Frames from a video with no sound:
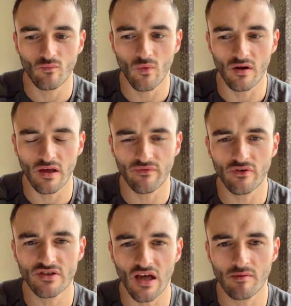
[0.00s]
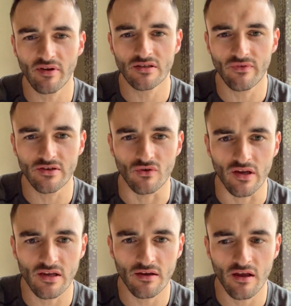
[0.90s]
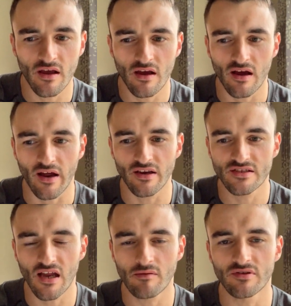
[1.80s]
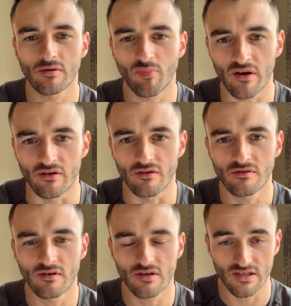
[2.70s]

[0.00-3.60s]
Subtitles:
well, if you sell them individually and you sell them as a bundle